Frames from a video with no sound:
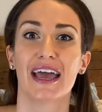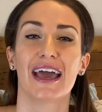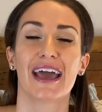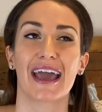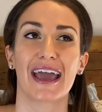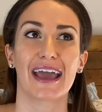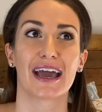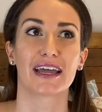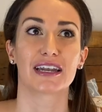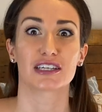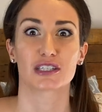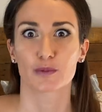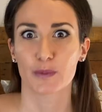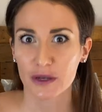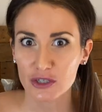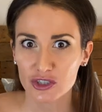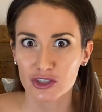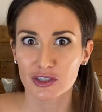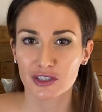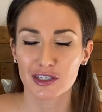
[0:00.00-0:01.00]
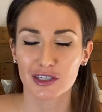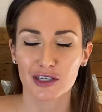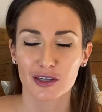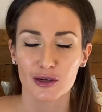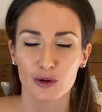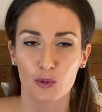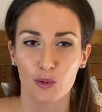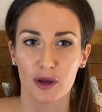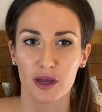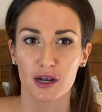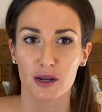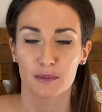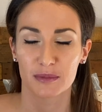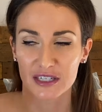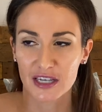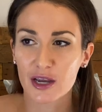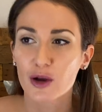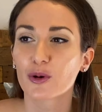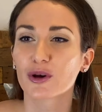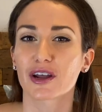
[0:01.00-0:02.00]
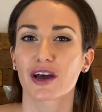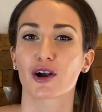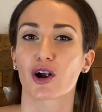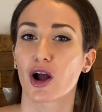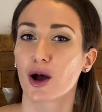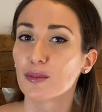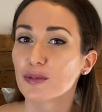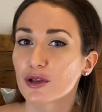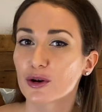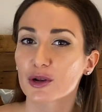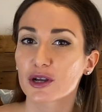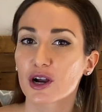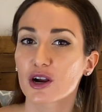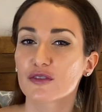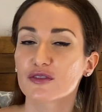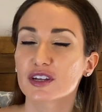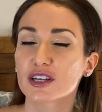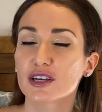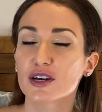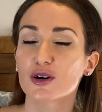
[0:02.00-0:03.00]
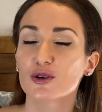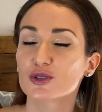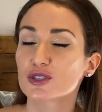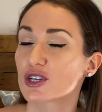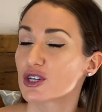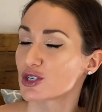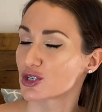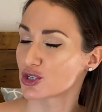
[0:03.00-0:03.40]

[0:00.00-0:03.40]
And especially when Mateo and I are uploading our videos